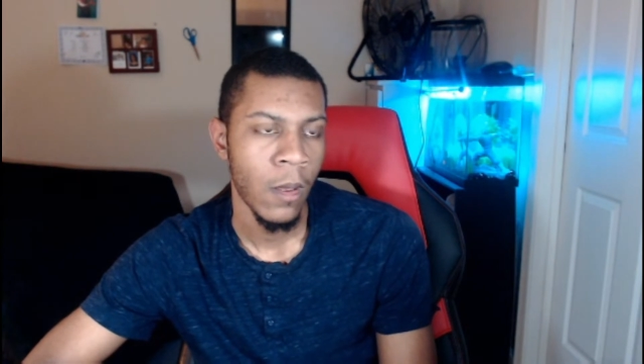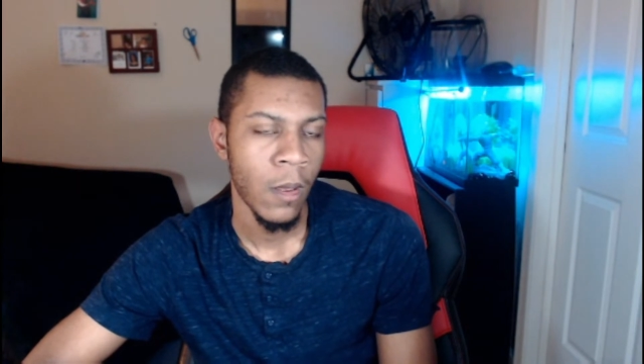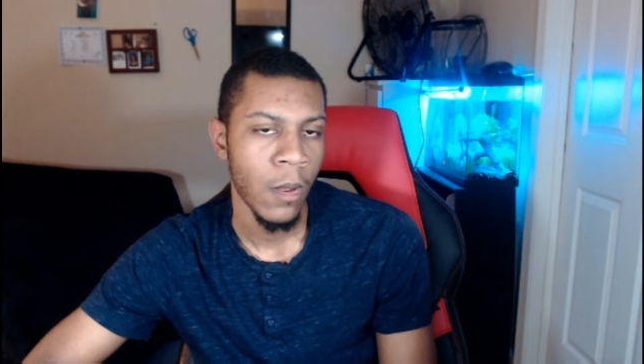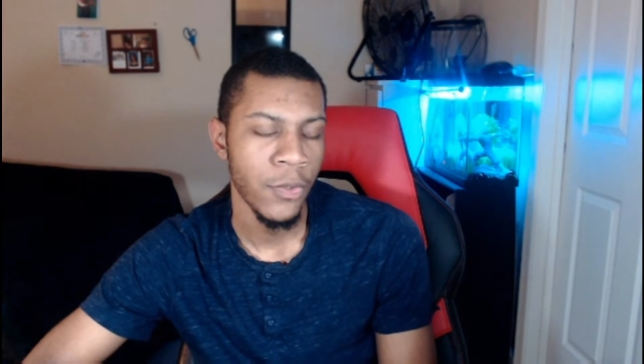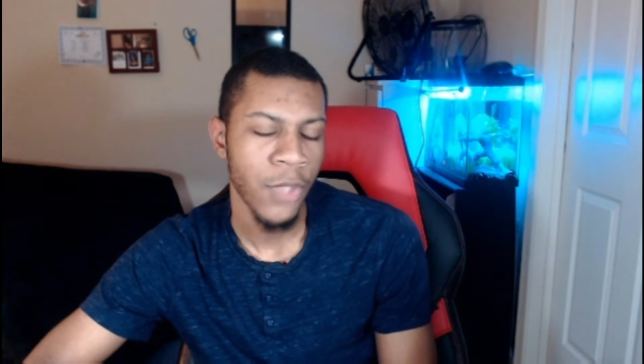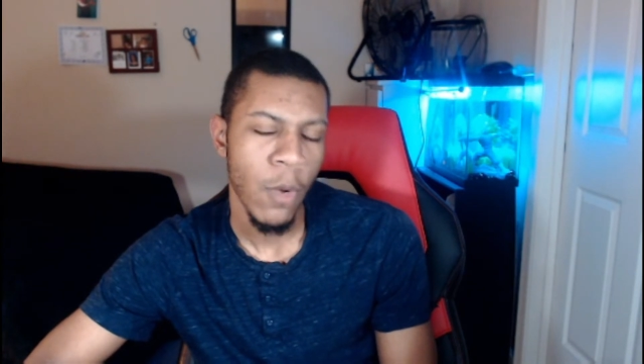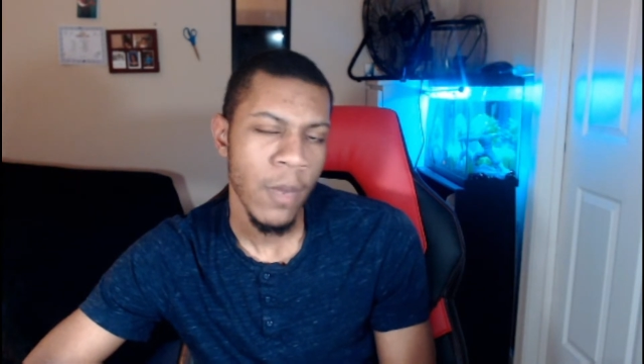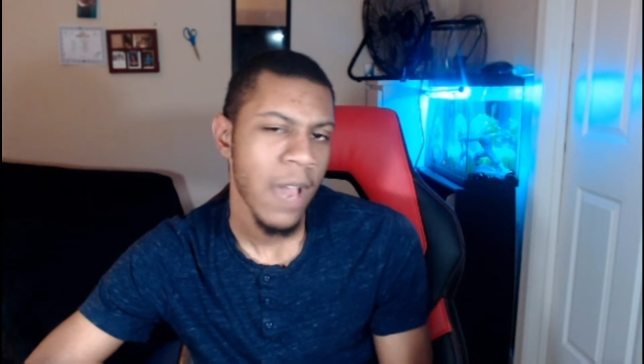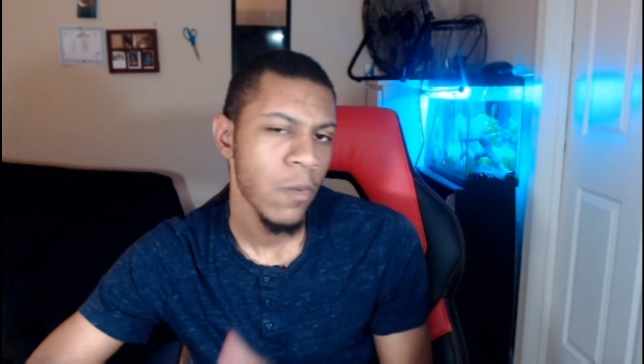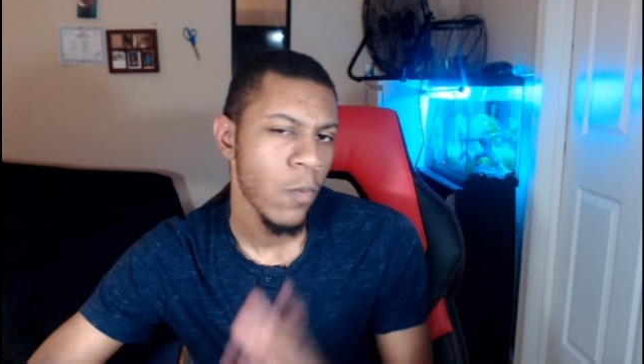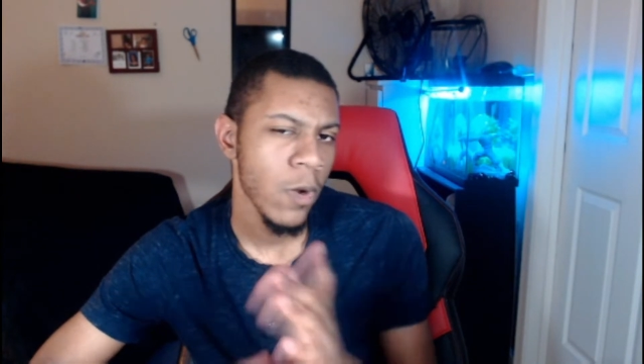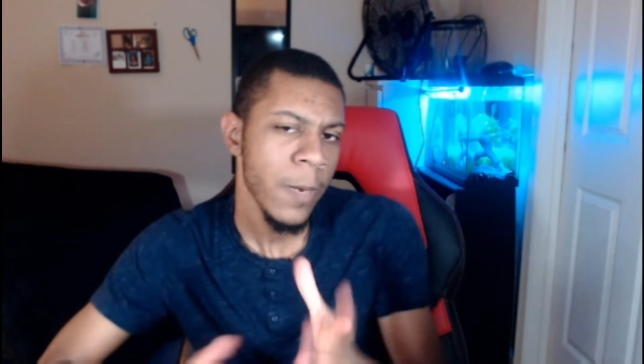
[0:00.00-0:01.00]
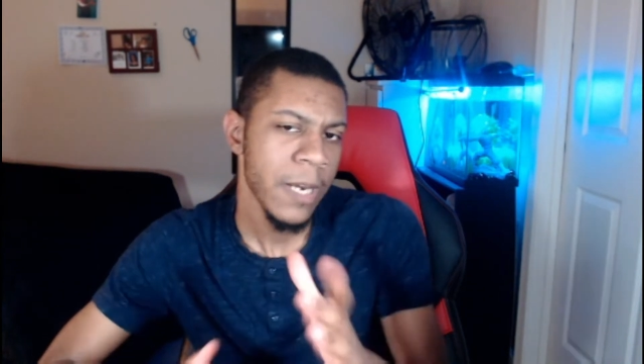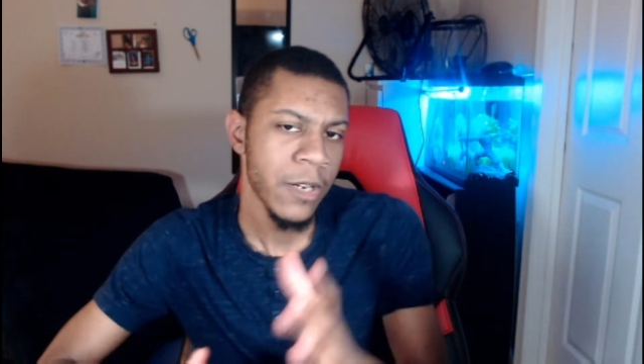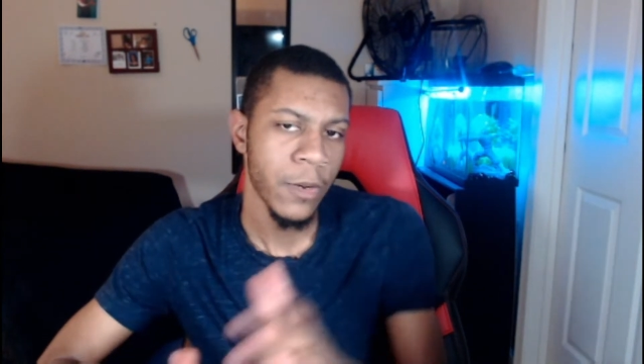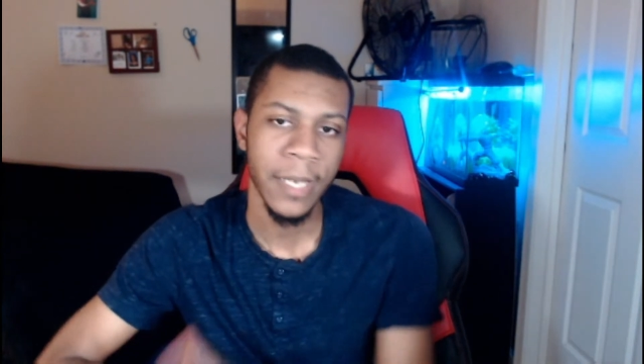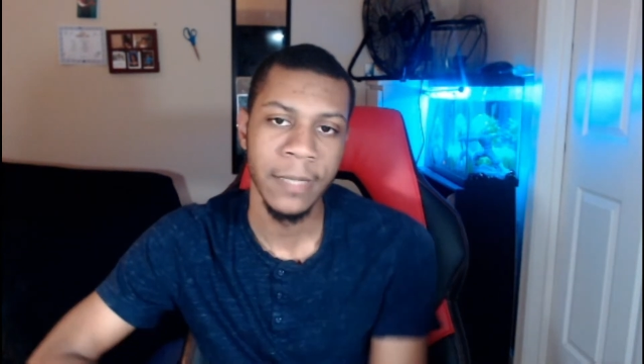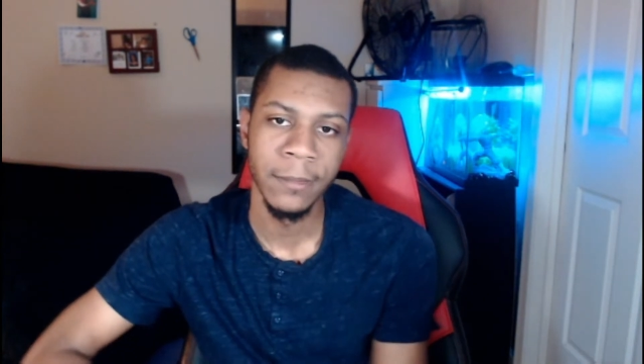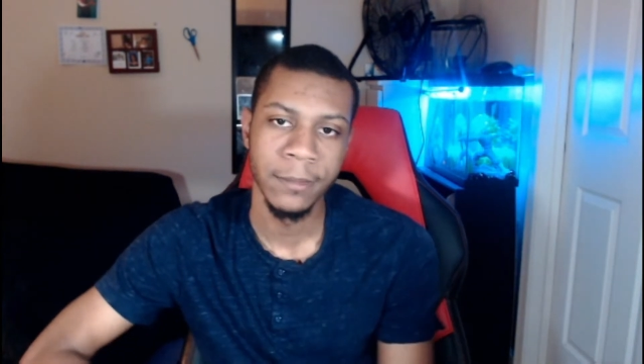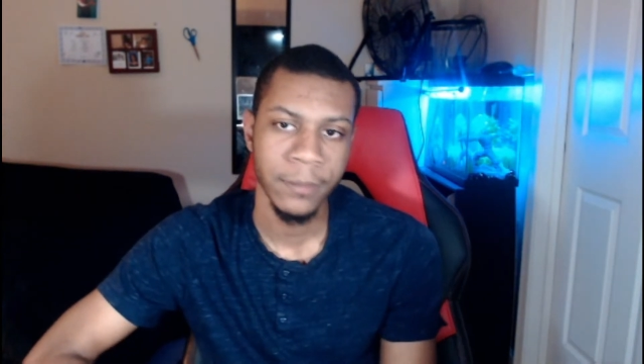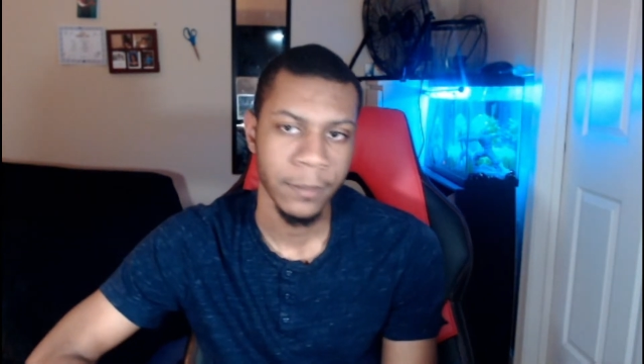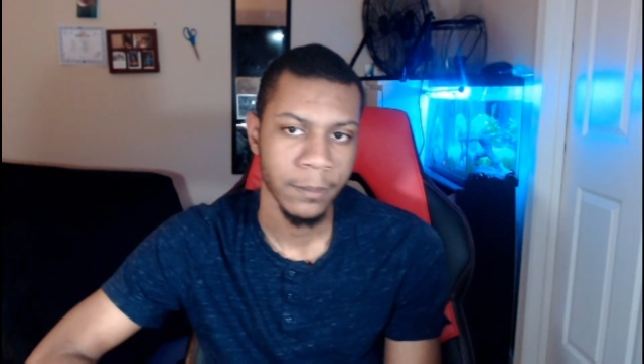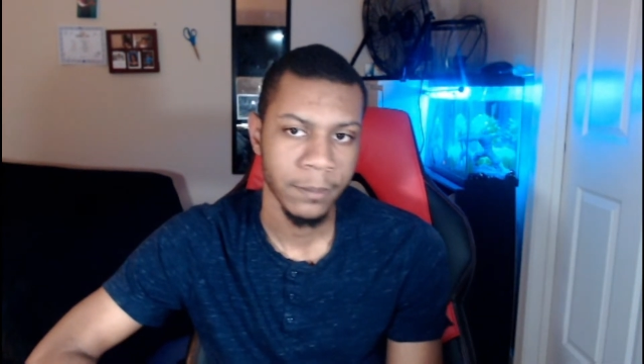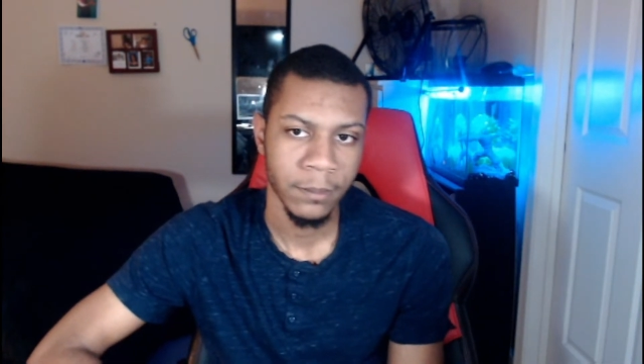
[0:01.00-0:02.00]
Dokkan, what are we doing?
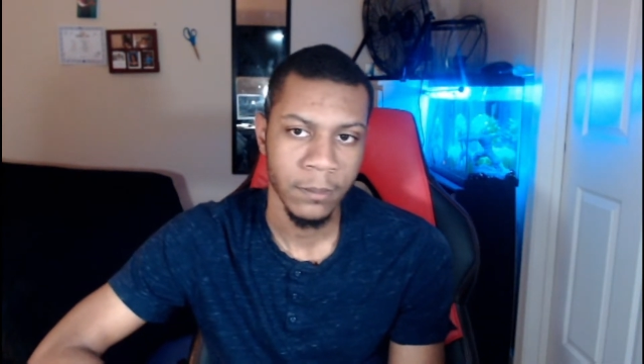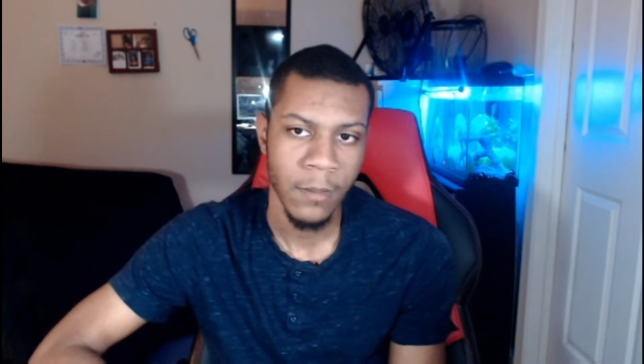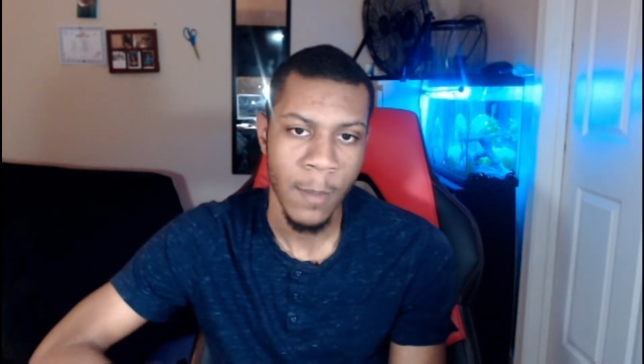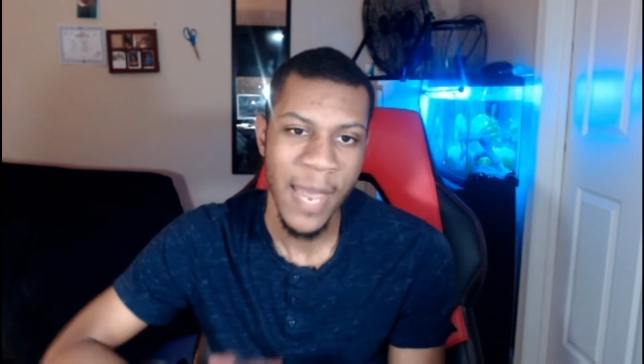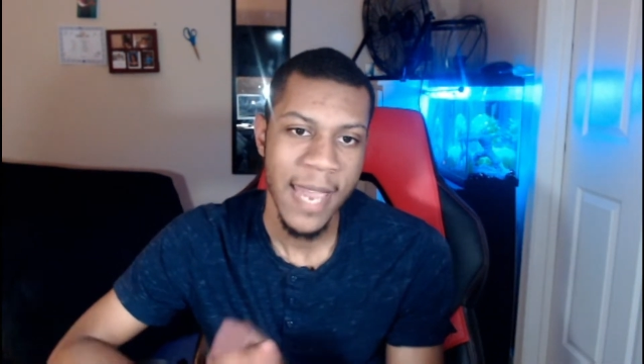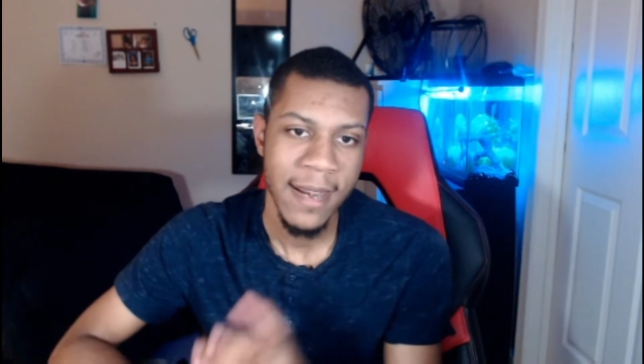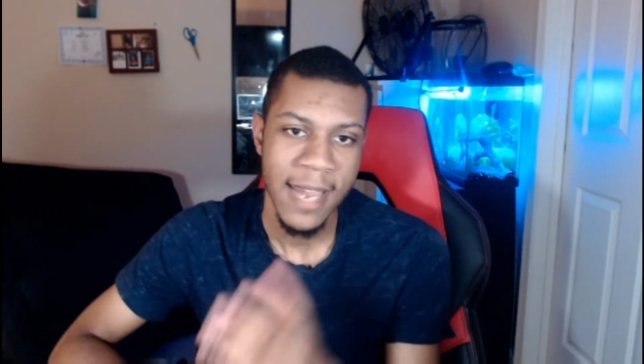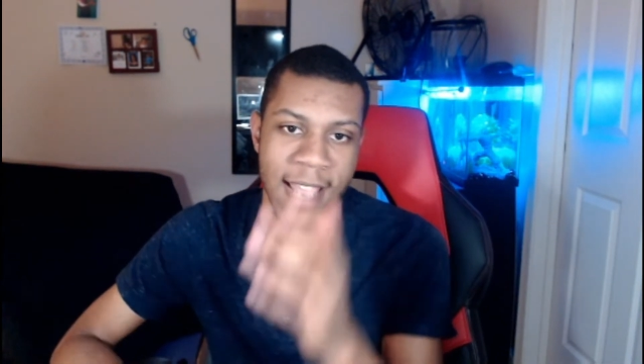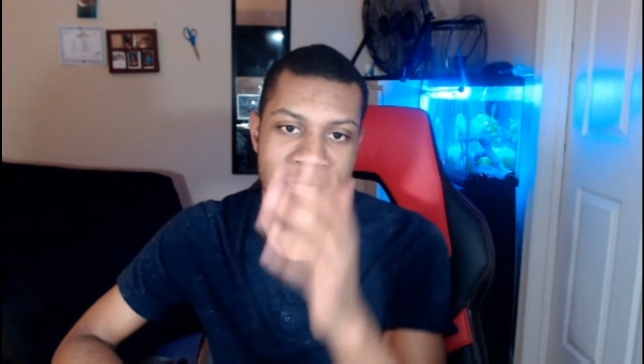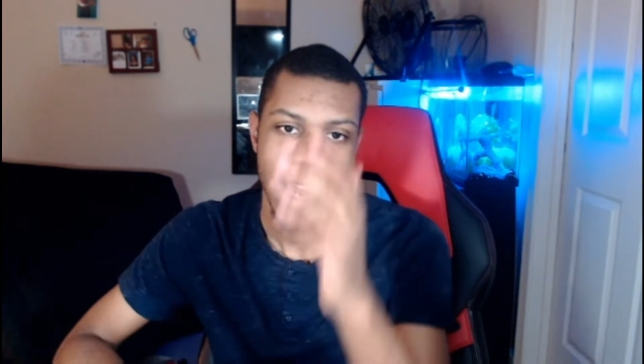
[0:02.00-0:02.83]
Bandai,